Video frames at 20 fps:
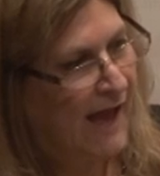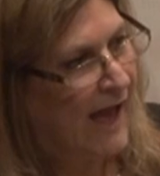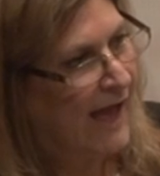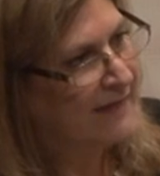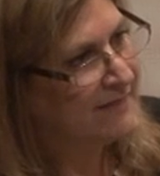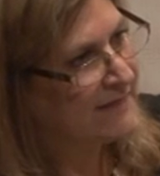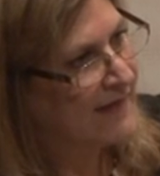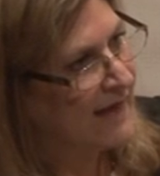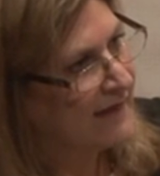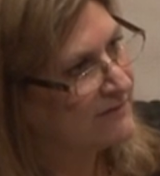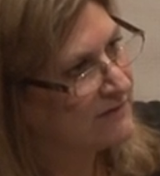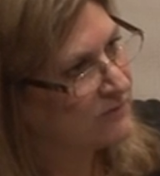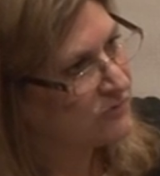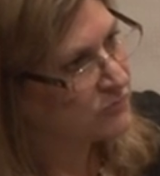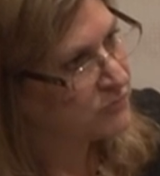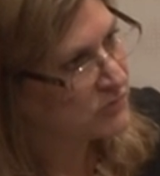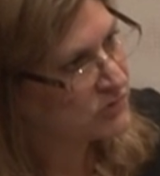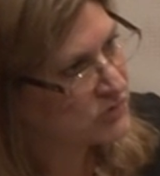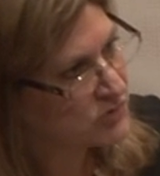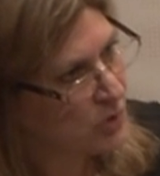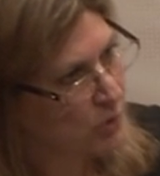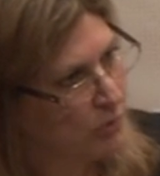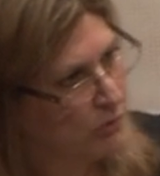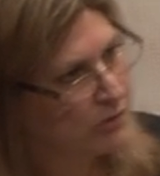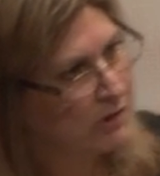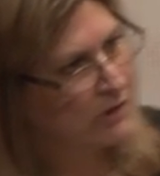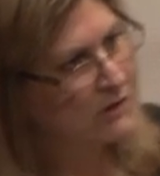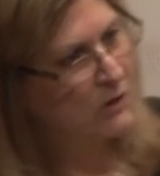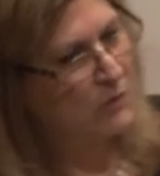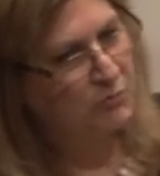And that this
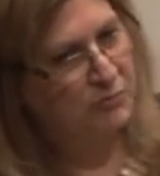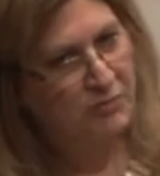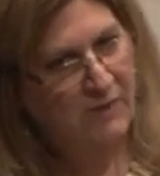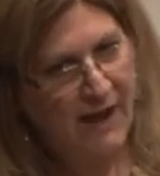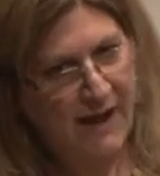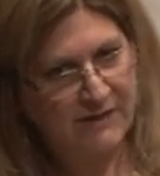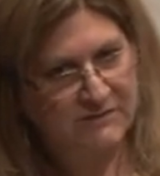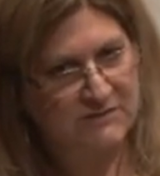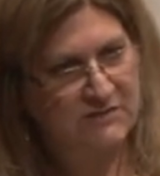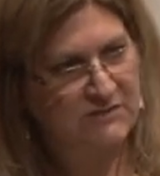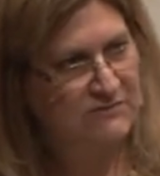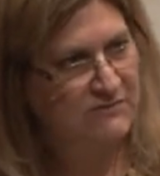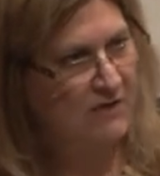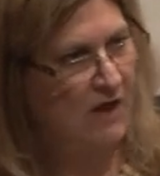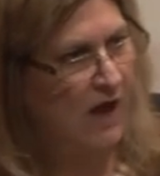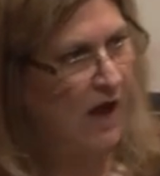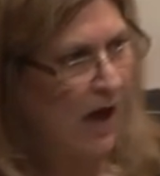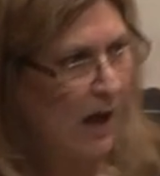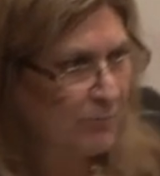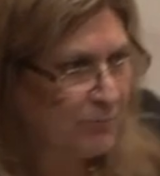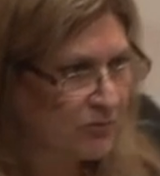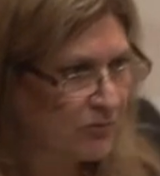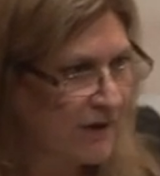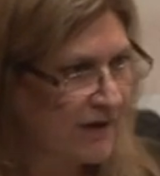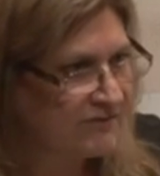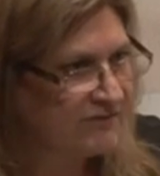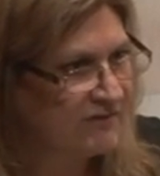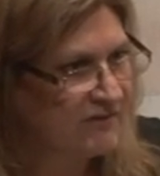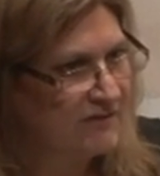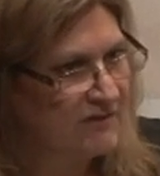rhetorical practice
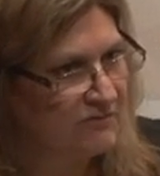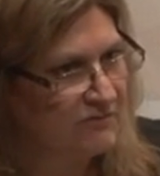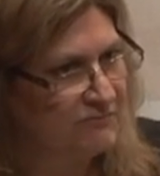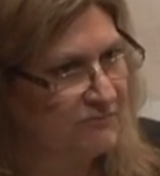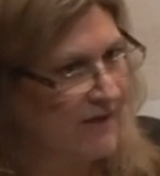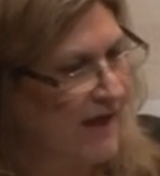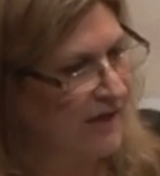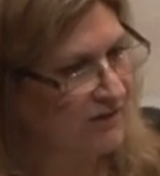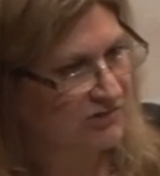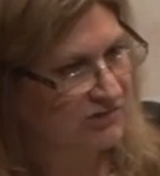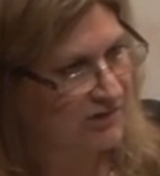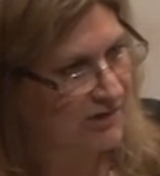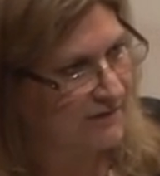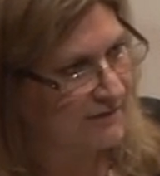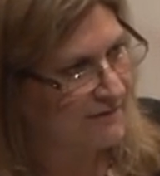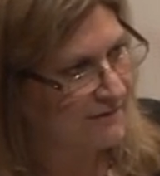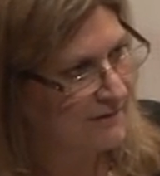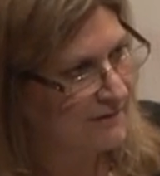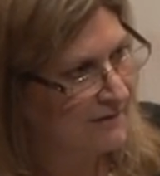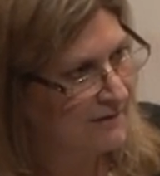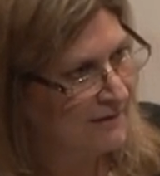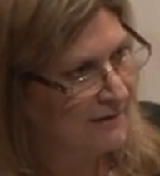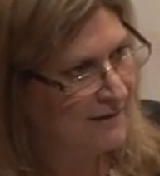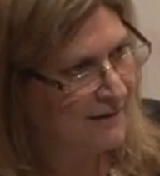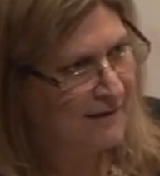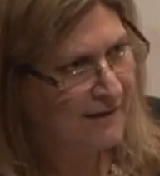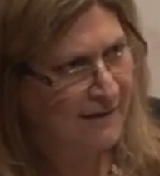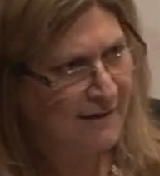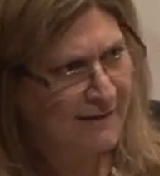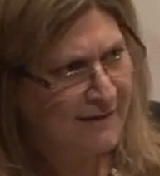operates in this fashion,
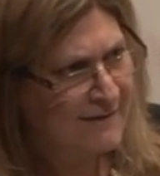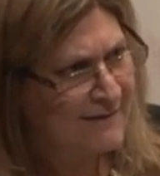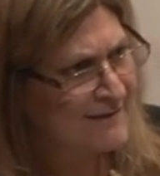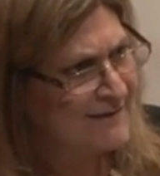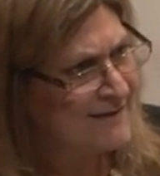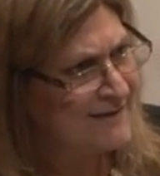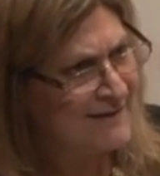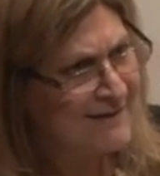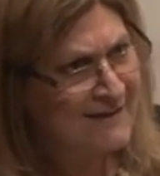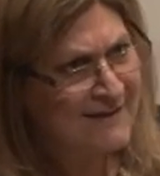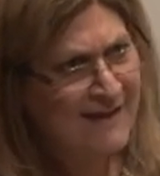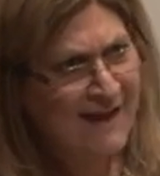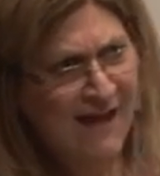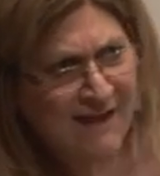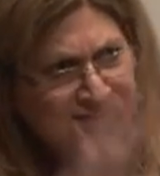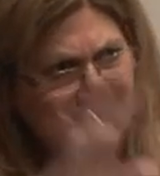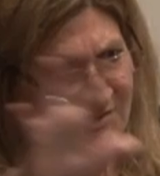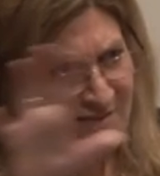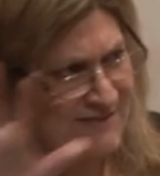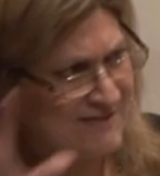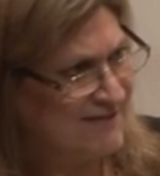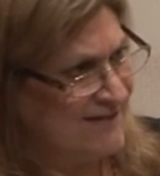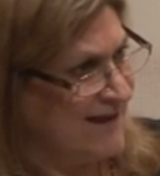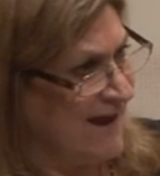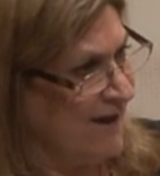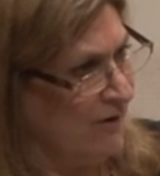not just in